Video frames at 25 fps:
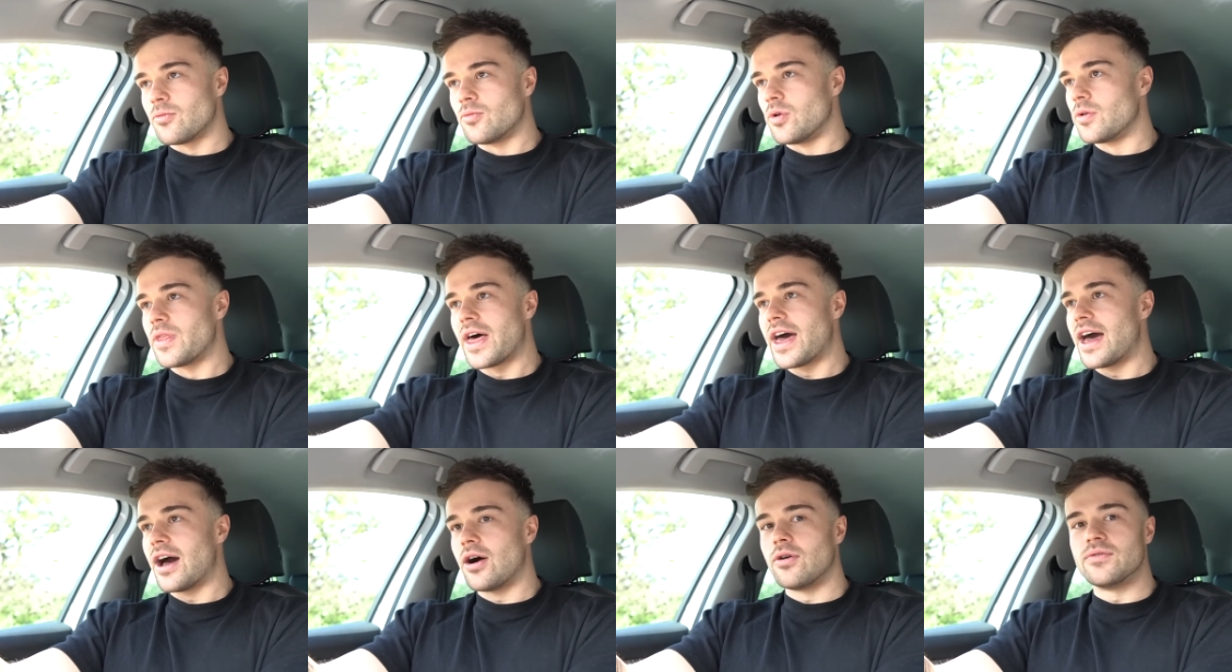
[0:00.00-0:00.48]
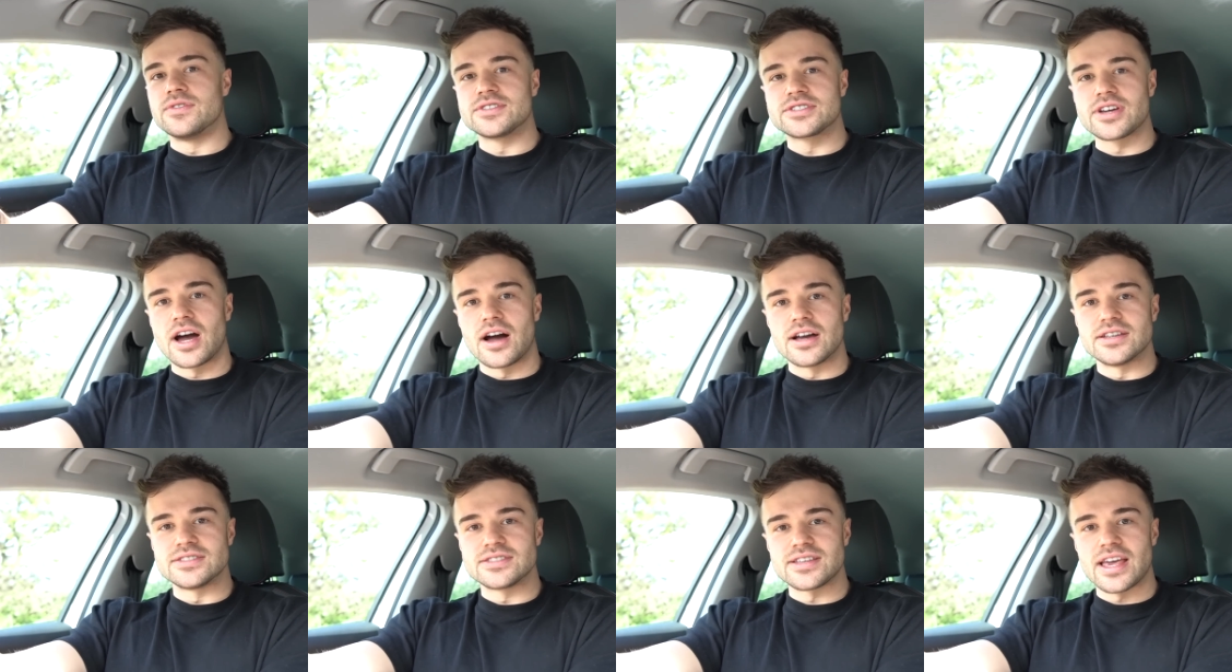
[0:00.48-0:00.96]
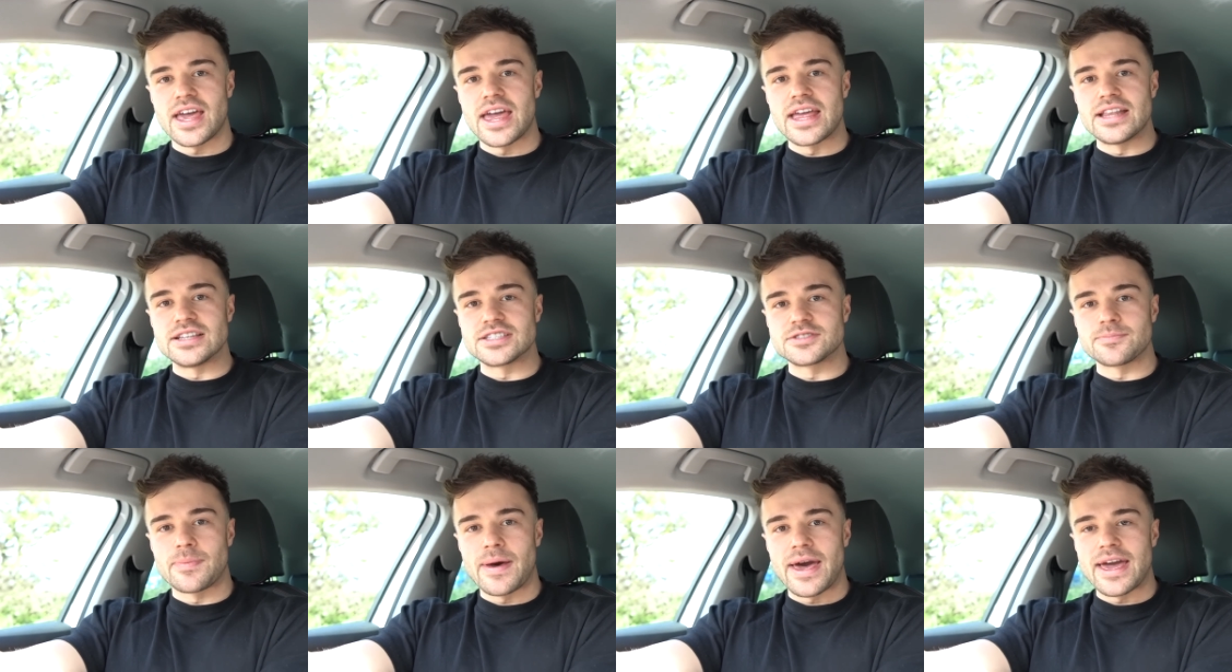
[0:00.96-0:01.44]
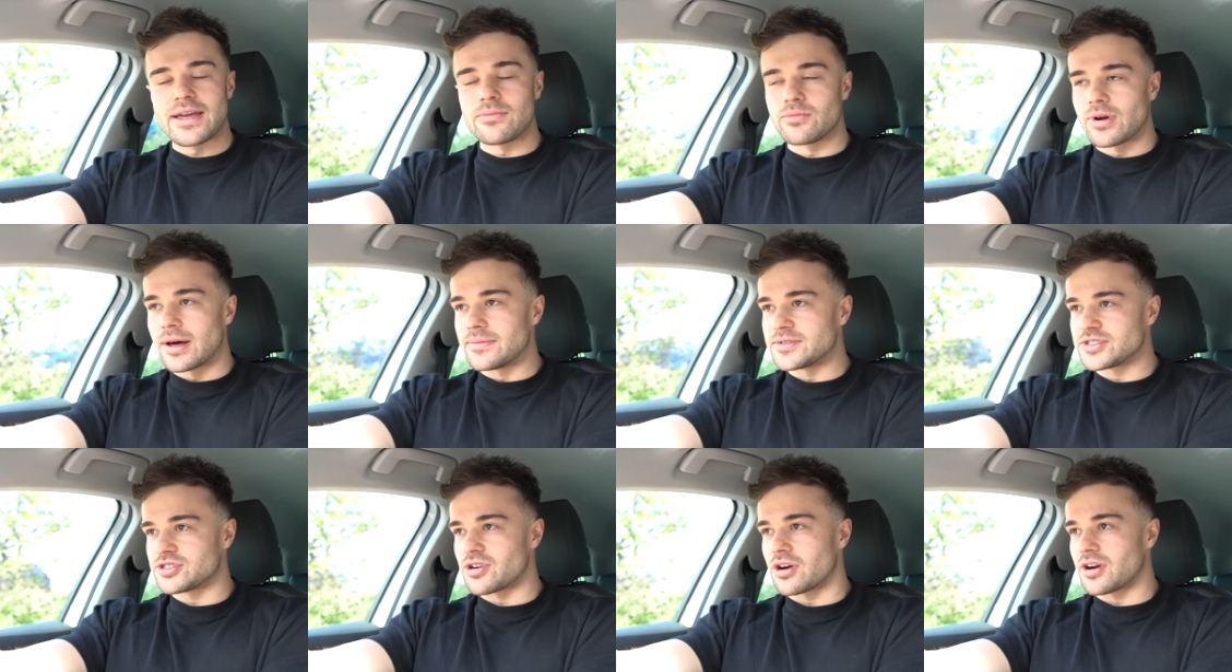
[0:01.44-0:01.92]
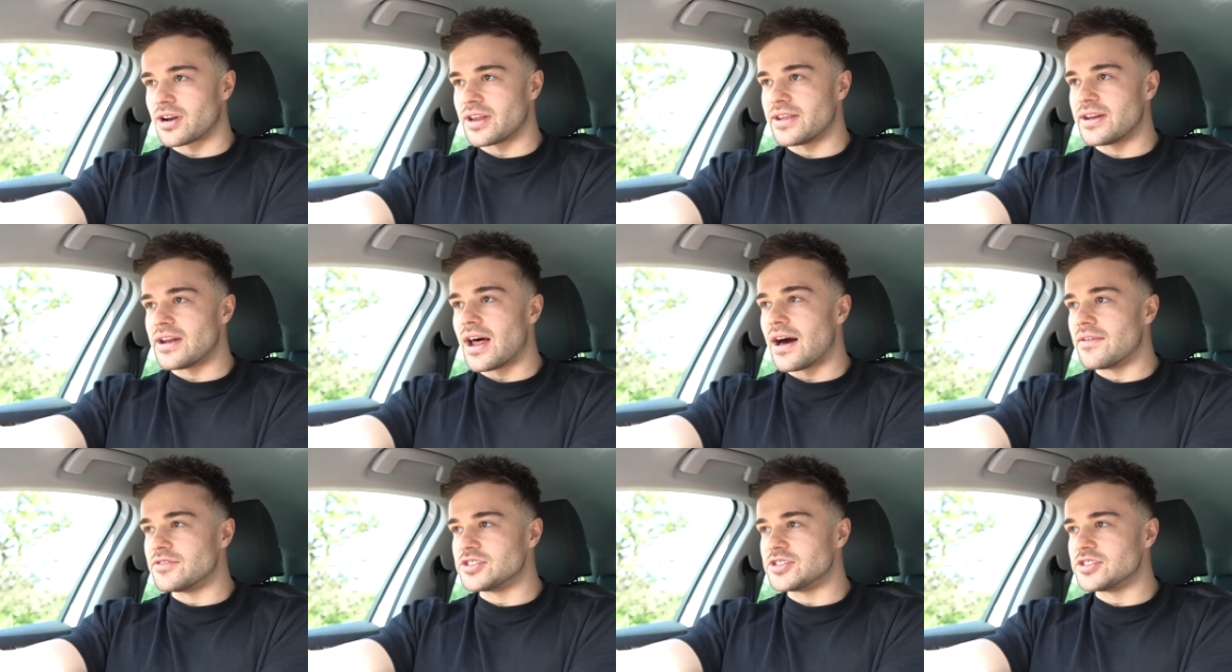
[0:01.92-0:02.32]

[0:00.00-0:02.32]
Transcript: what the hell, this guy's in Spain when I'm struggling,